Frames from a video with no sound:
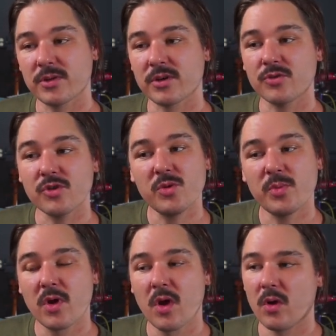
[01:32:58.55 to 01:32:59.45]
group,
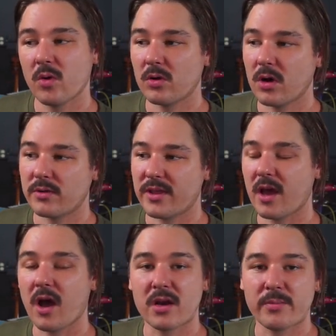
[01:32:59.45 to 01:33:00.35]
or are they
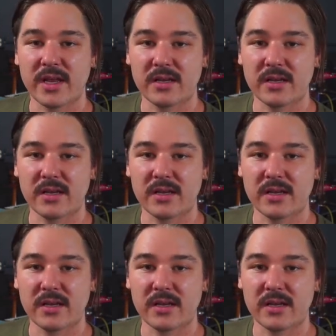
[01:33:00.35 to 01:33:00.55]
automated